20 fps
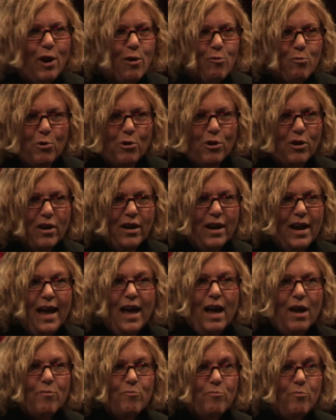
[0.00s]
at work,
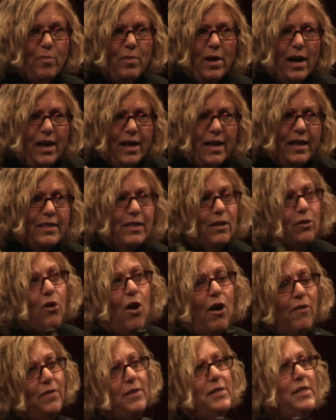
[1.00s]
they'll
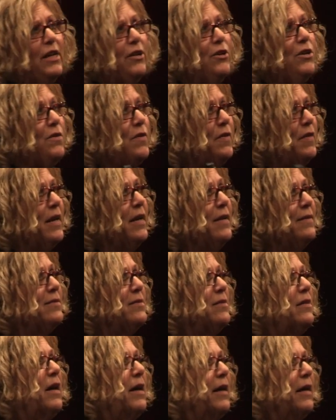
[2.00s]
often tell you
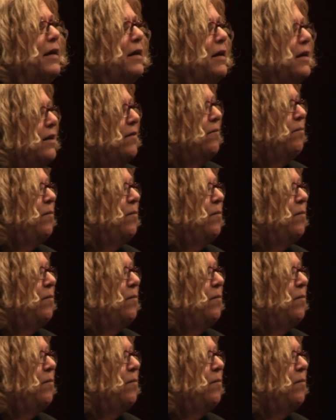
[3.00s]
things like